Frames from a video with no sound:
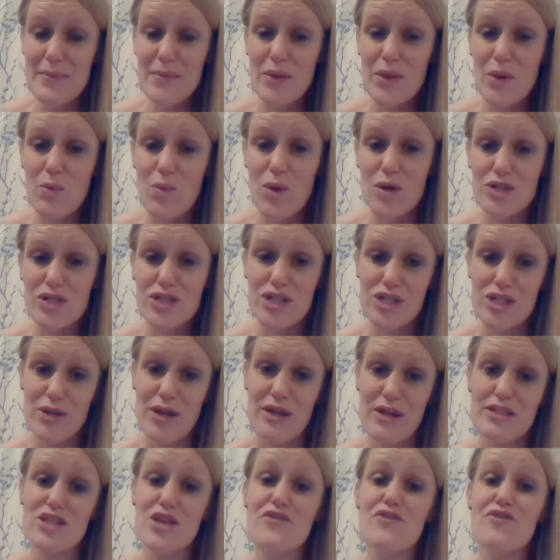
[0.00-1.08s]
I really hope
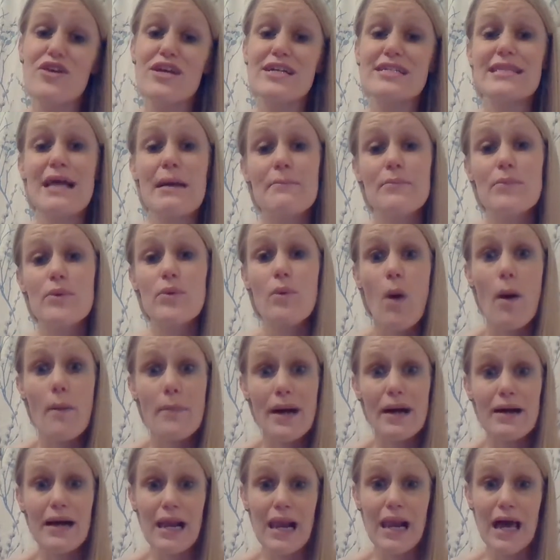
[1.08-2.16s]
that this has helped, and
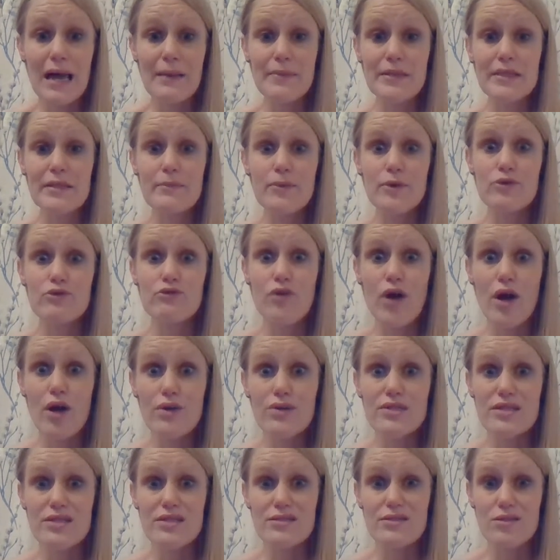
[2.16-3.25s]
I really hope that you're
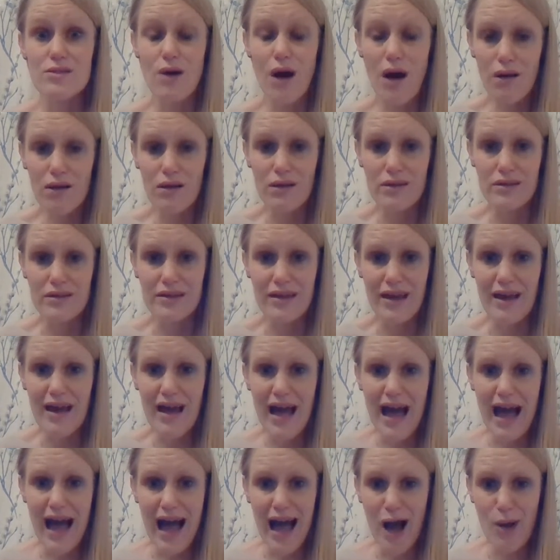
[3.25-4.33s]
going to be able to create a
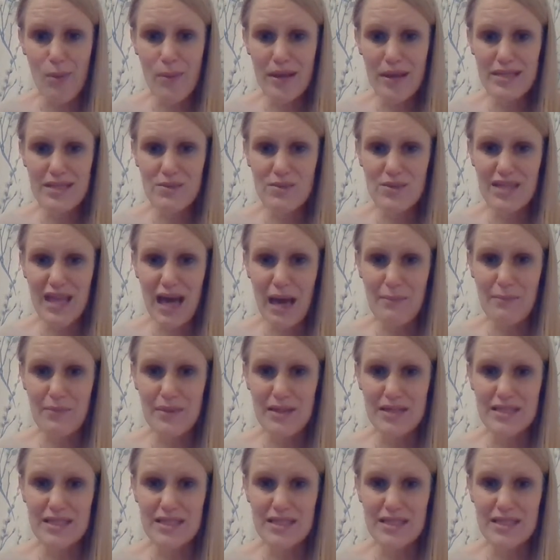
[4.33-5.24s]
life that you love